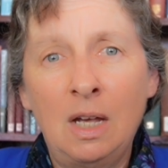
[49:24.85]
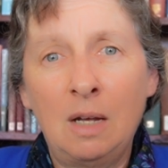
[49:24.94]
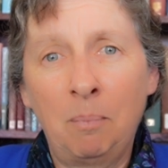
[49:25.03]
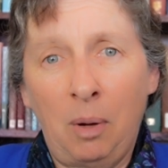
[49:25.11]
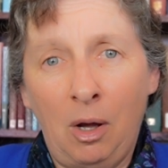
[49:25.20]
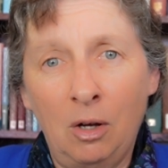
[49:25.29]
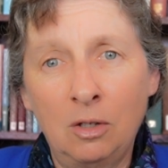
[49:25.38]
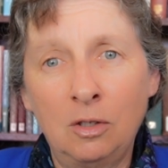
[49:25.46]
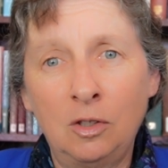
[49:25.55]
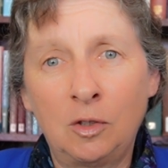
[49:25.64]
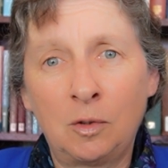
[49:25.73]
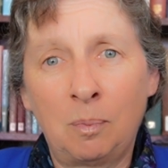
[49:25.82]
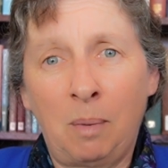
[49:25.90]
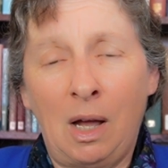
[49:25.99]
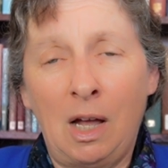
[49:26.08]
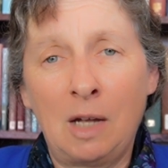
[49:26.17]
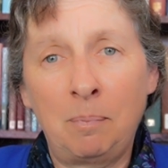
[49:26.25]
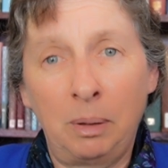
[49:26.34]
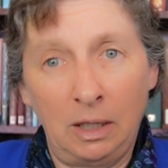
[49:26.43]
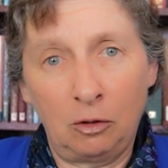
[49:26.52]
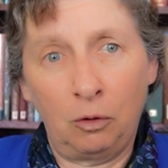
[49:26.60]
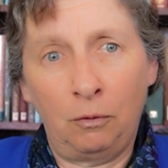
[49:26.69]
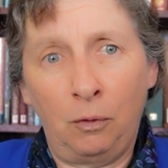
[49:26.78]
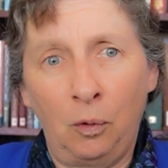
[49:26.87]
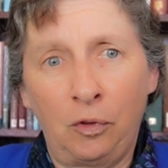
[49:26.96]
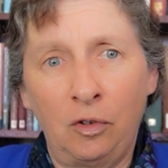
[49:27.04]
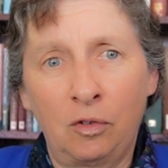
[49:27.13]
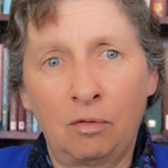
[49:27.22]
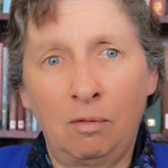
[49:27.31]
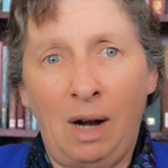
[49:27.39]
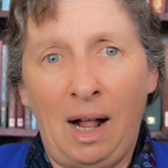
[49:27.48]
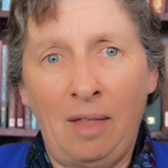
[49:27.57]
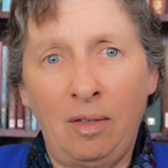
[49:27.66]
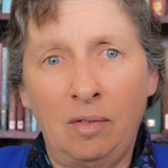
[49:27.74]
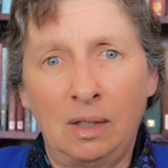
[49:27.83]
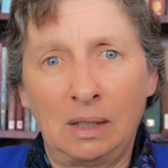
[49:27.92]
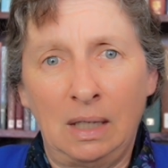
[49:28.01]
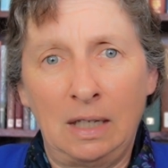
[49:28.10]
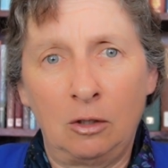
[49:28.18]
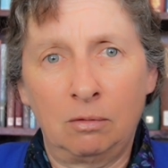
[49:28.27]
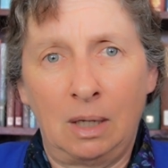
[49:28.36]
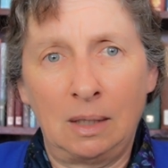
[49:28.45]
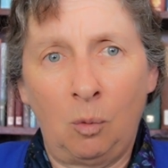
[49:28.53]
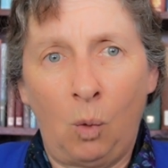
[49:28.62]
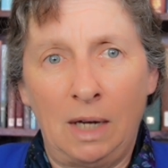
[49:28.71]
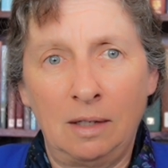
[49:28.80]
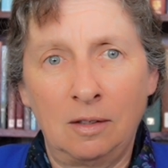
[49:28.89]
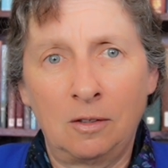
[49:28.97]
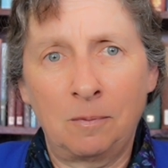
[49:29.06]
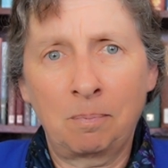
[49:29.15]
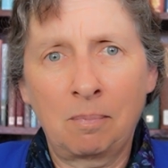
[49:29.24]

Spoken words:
imposed by political forces rather than legal ones.